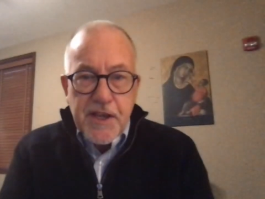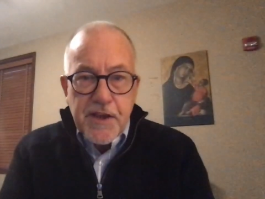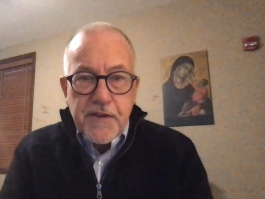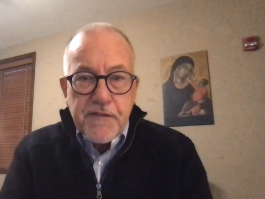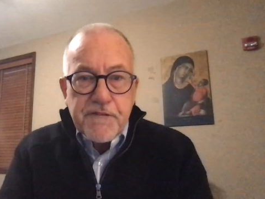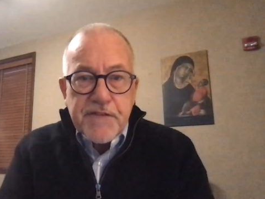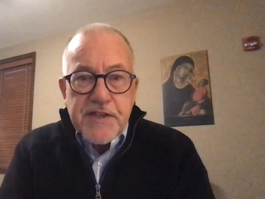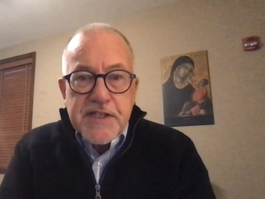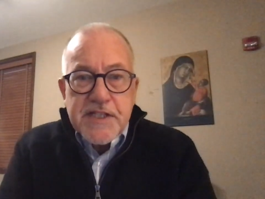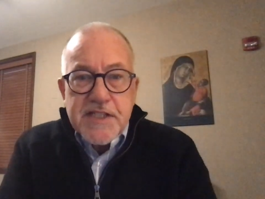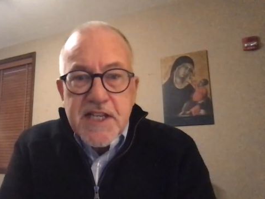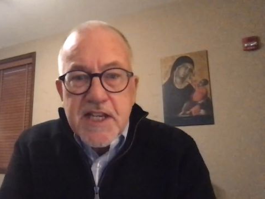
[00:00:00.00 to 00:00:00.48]

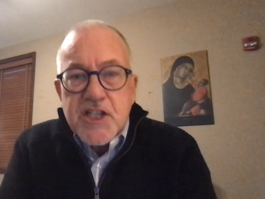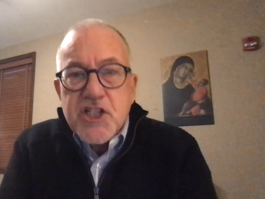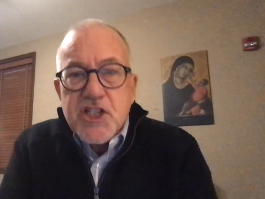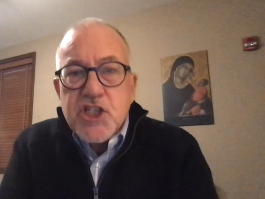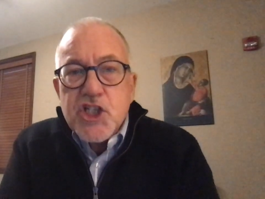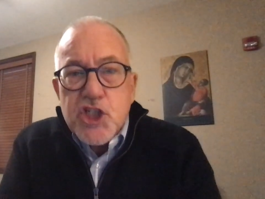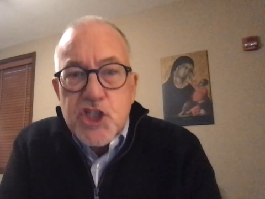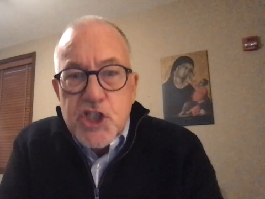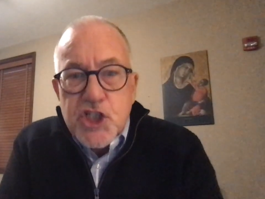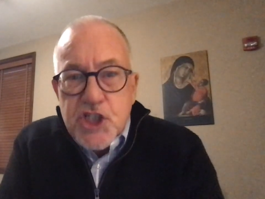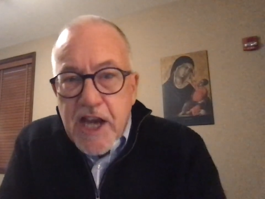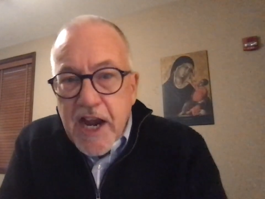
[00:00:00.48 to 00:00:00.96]

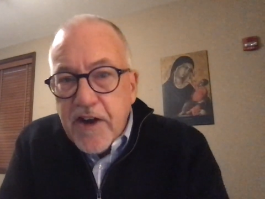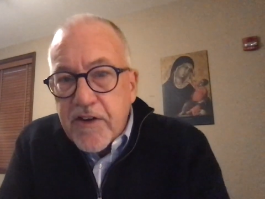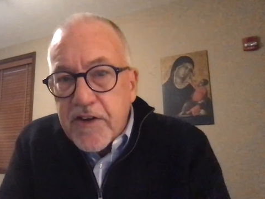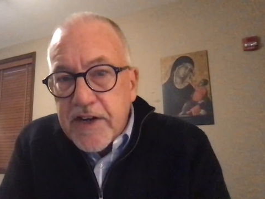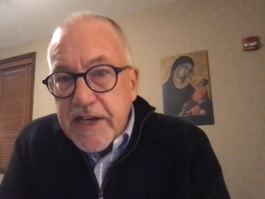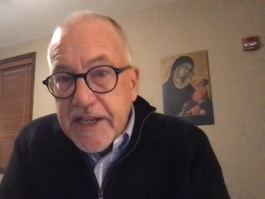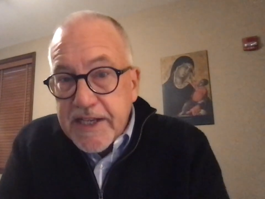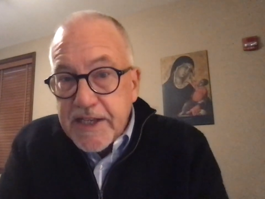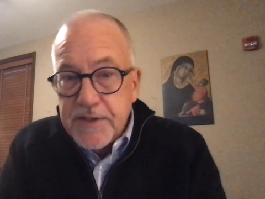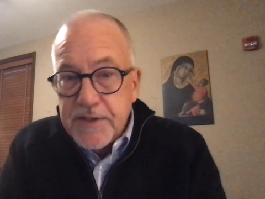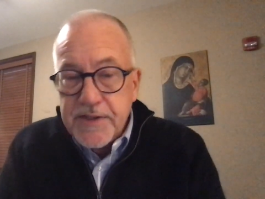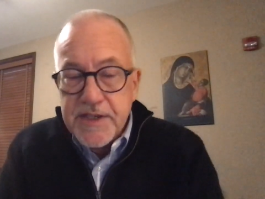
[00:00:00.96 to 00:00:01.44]
Vincentian
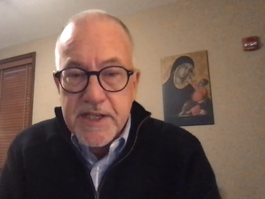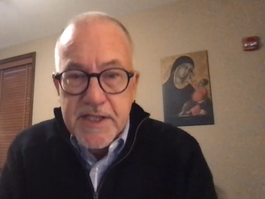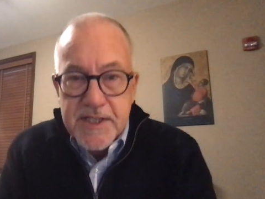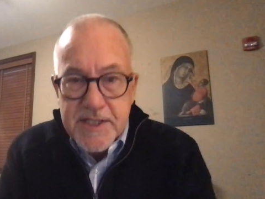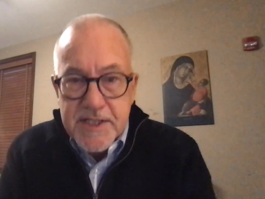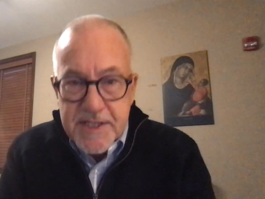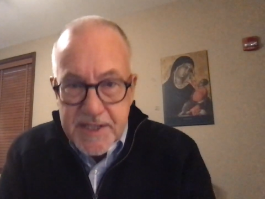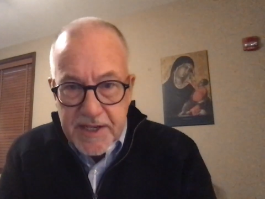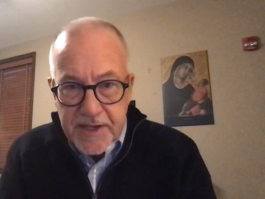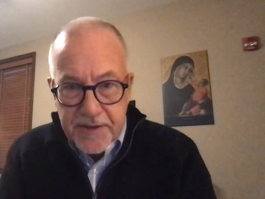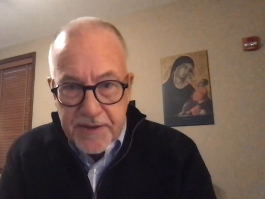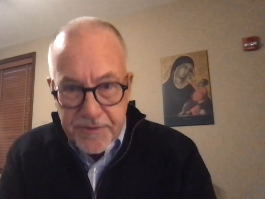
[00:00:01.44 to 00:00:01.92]
charity
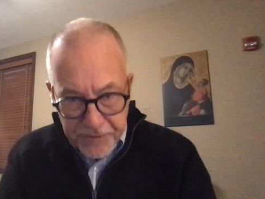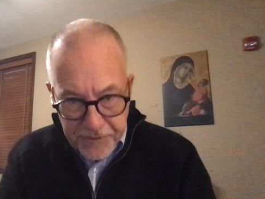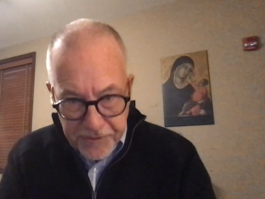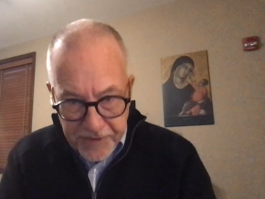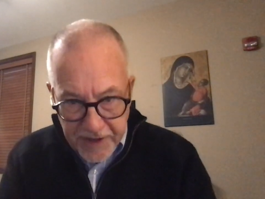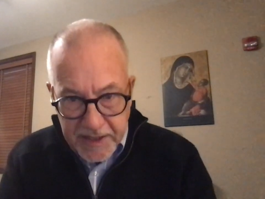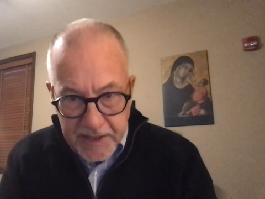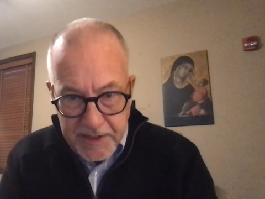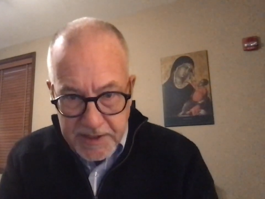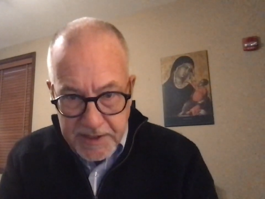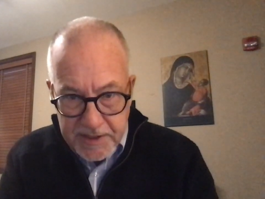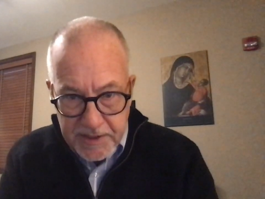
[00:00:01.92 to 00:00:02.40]
is
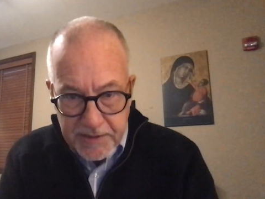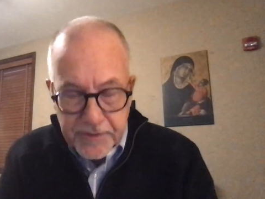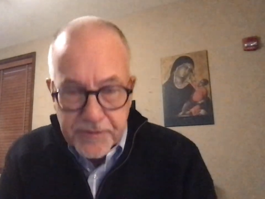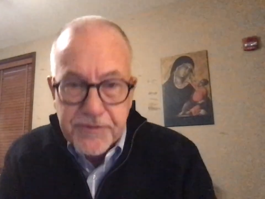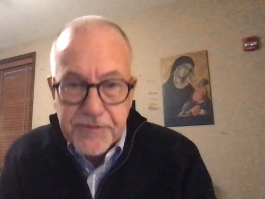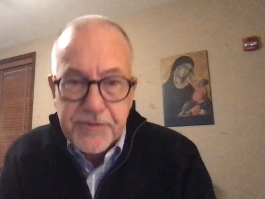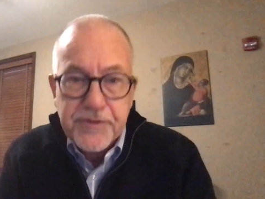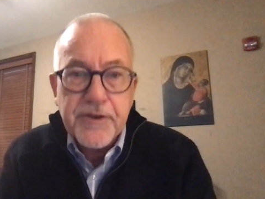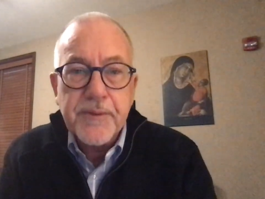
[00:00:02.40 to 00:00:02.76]
effective.